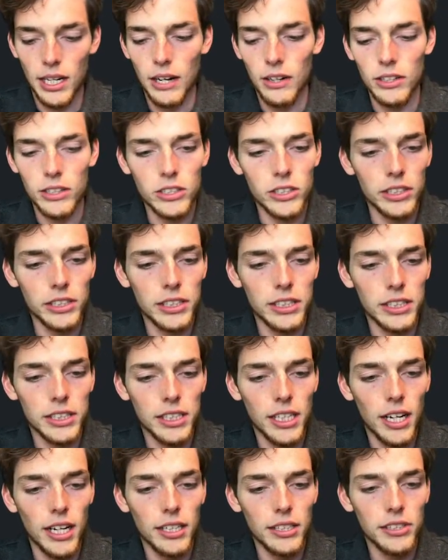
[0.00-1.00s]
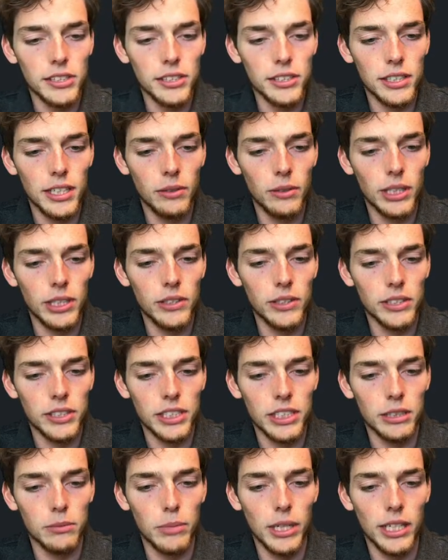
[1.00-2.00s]
I'll increase the size, that way you can
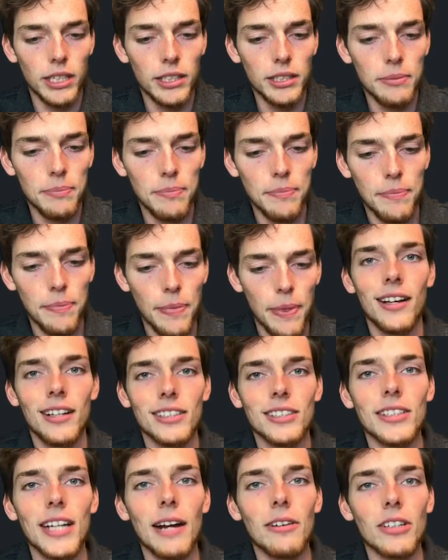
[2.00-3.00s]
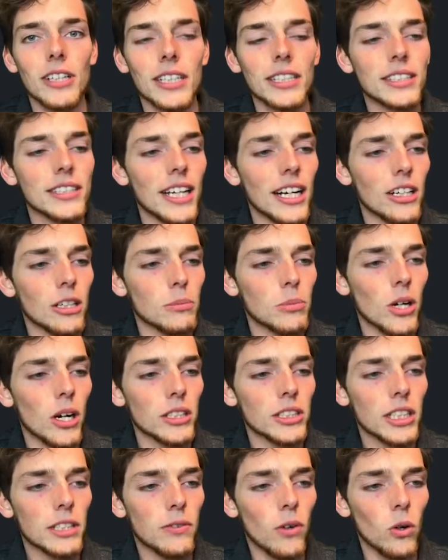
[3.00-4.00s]
see it better. So now we're inside our
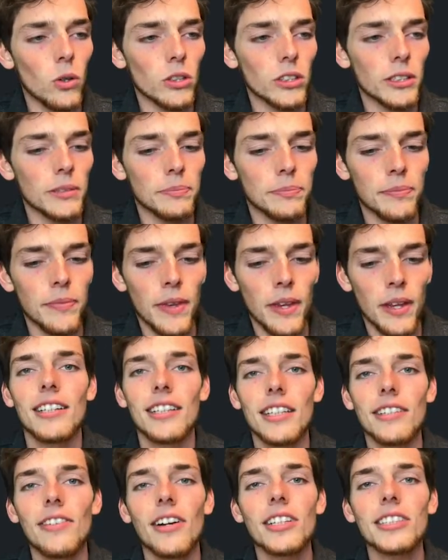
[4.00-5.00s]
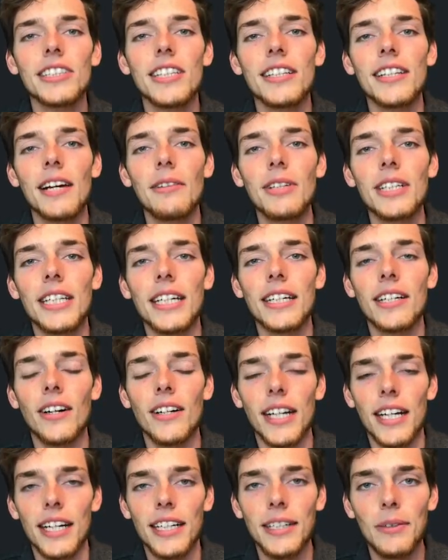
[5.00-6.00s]
project folder. The first thing that we need
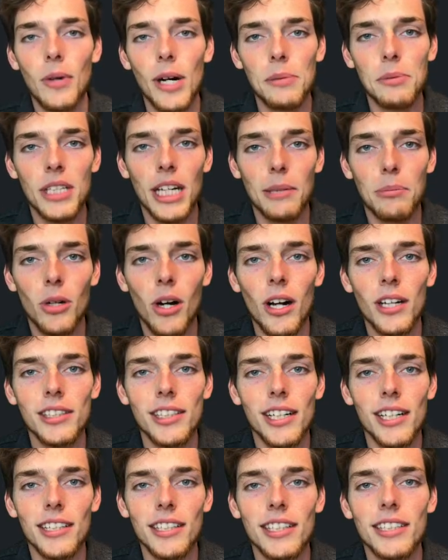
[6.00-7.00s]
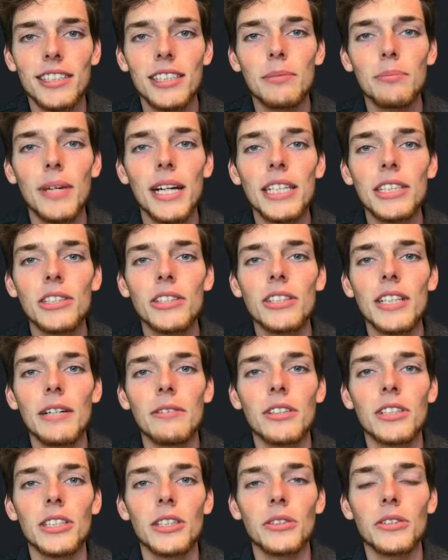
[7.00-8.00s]
on any website project is to make sure
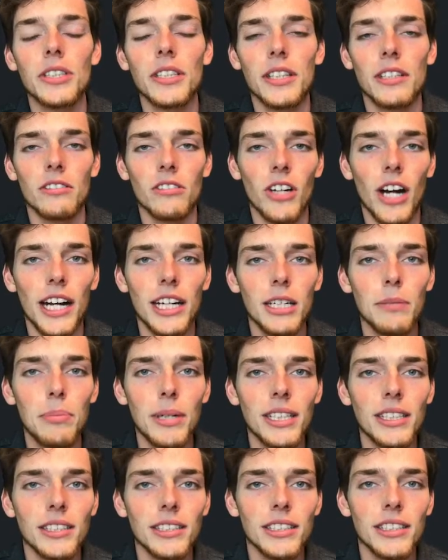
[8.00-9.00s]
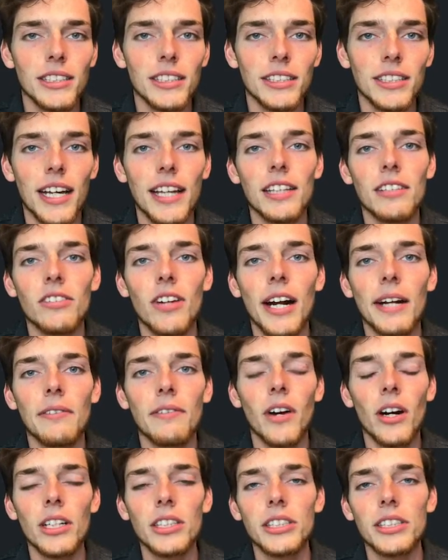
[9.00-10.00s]
that we're using the right dependencies and the
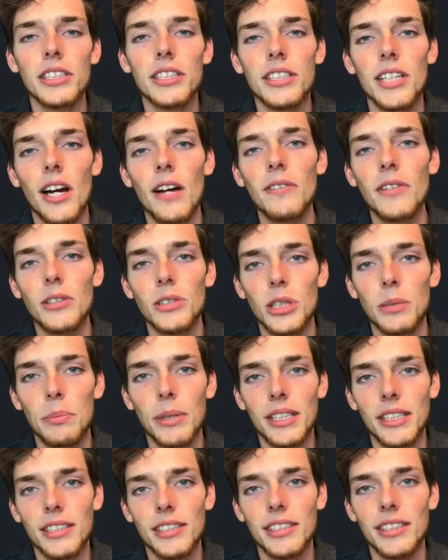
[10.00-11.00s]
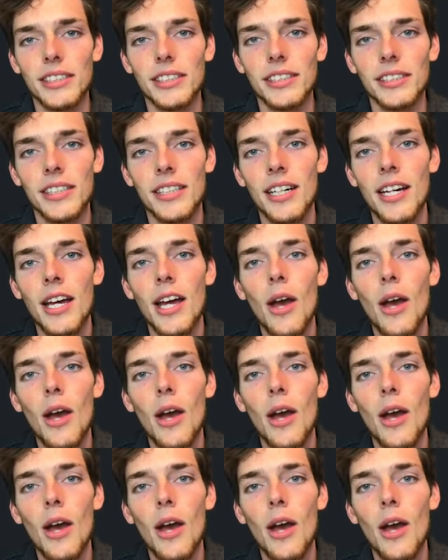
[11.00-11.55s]
right versions of those dependencies.